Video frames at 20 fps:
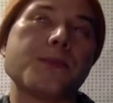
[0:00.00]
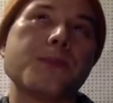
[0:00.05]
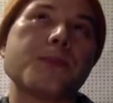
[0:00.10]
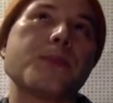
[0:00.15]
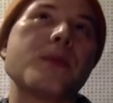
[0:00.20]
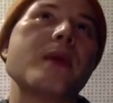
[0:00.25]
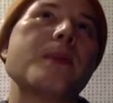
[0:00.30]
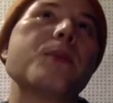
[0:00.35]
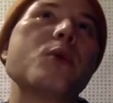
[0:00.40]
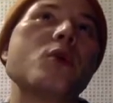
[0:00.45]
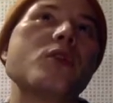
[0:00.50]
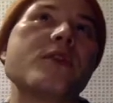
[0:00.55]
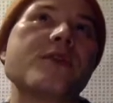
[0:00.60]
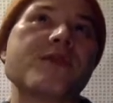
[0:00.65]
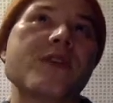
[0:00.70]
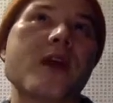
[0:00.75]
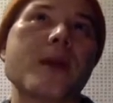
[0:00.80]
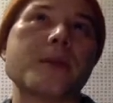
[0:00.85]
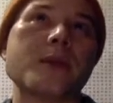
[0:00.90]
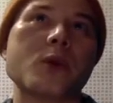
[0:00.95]
people in the
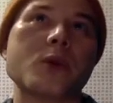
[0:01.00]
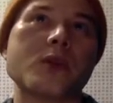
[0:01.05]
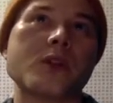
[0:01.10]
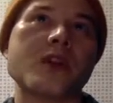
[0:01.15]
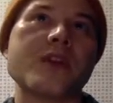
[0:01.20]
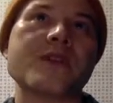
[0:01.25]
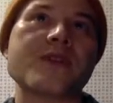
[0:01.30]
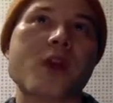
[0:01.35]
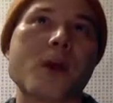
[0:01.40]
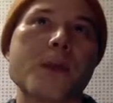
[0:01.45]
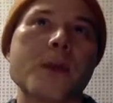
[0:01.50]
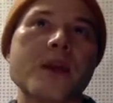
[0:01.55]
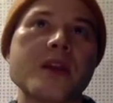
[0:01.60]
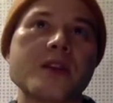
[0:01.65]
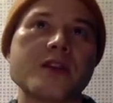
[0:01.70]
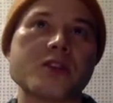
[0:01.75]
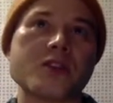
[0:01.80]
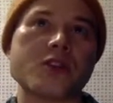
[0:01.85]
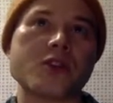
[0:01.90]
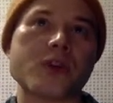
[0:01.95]
family with Li-Fraumeni
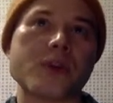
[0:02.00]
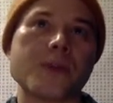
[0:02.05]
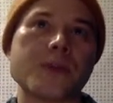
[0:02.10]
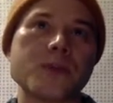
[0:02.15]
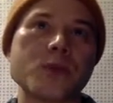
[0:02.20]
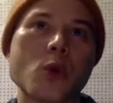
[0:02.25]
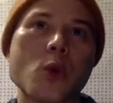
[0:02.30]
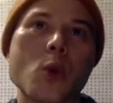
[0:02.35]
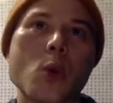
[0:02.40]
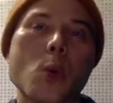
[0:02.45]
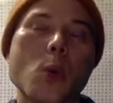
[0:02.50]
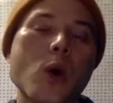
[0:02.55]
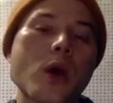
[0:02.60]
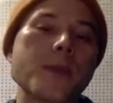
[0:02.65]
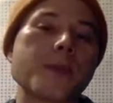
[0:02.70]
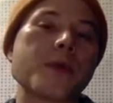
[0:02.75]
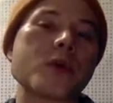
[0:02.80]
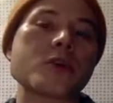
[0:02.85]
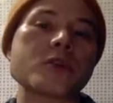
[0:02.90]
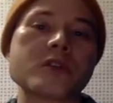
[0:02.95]
syndrome,
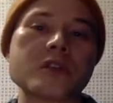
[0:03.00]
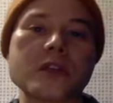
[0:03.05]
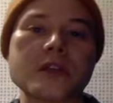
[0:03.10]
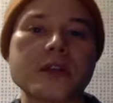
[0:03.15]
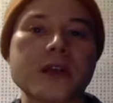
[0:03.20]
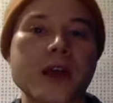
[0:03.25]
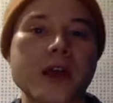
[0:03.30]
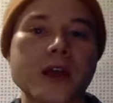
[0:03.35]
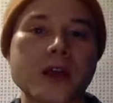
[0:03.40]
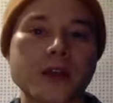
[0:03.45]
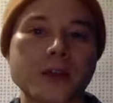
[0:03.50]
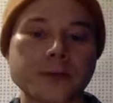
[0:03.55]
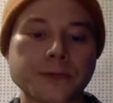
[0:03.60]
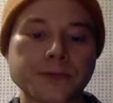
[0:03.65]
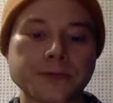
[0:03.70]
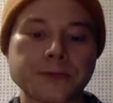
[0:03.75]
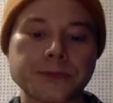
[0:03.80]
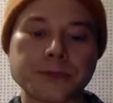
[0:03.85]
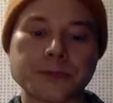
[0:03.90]
one person getting